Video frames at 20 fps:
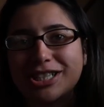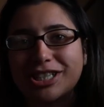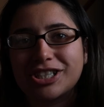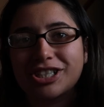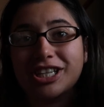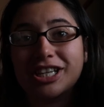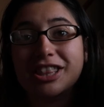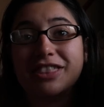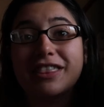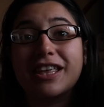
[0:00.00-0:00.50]

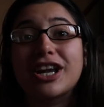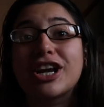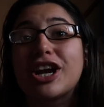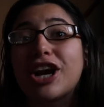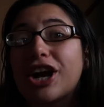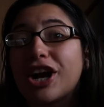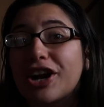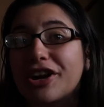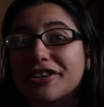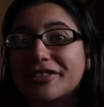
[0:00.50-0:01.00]
She's a thick
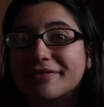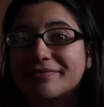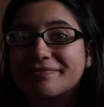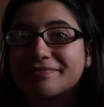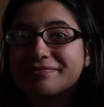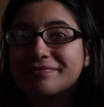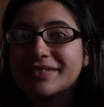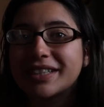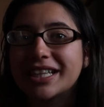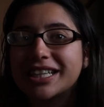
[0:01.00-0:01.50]
girl.
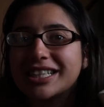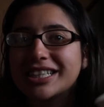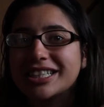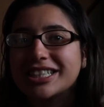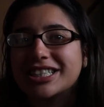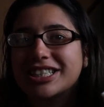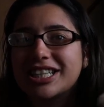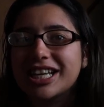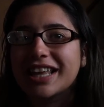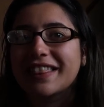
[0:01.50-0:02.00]

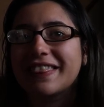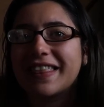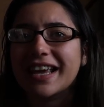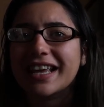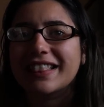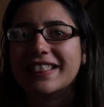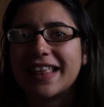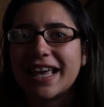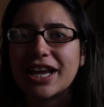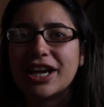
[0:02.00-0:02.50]
She's a
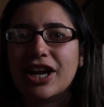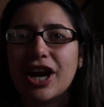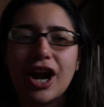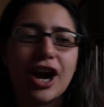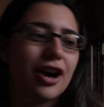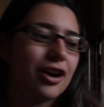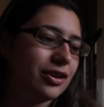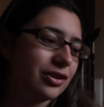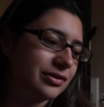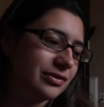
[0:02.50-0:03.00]
thick, thick
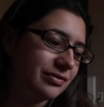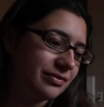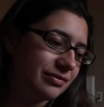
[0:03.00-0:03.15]
girl.